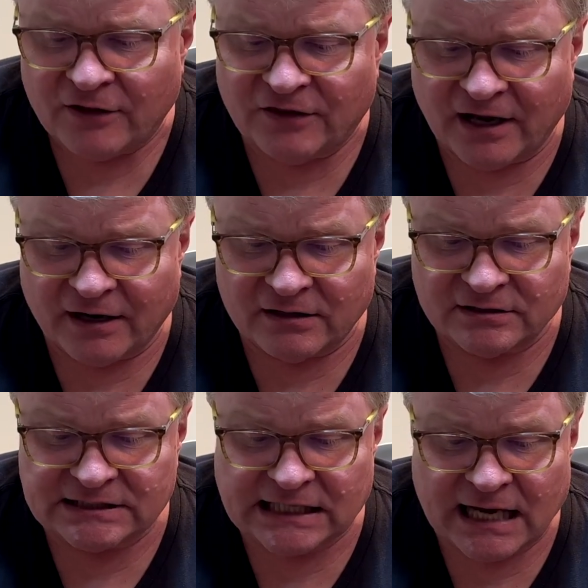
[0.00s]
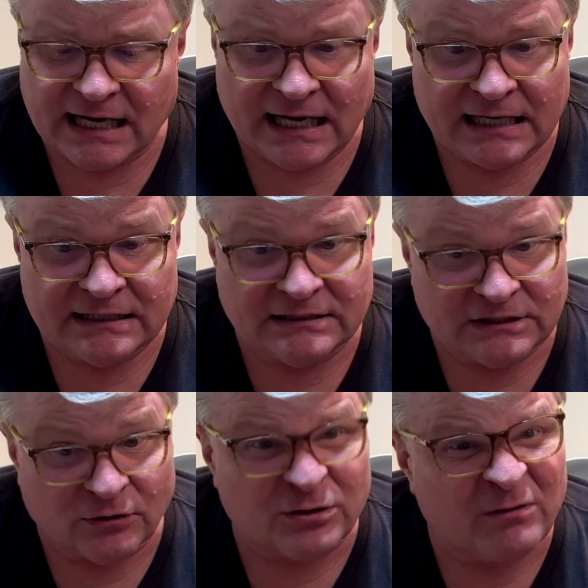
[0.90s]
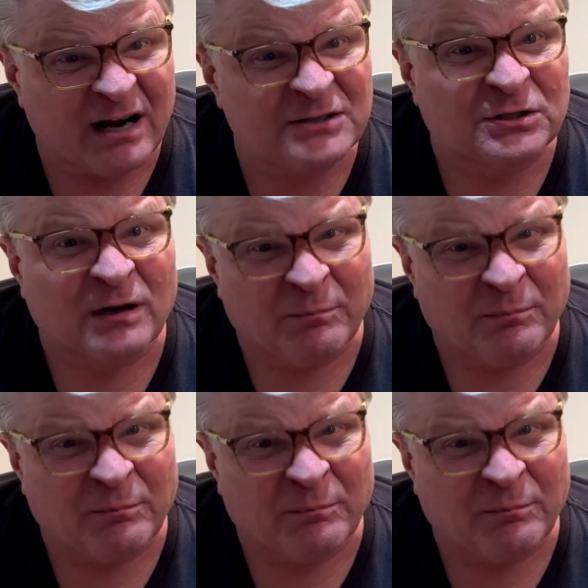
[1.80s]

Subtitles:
There's a deodorizer,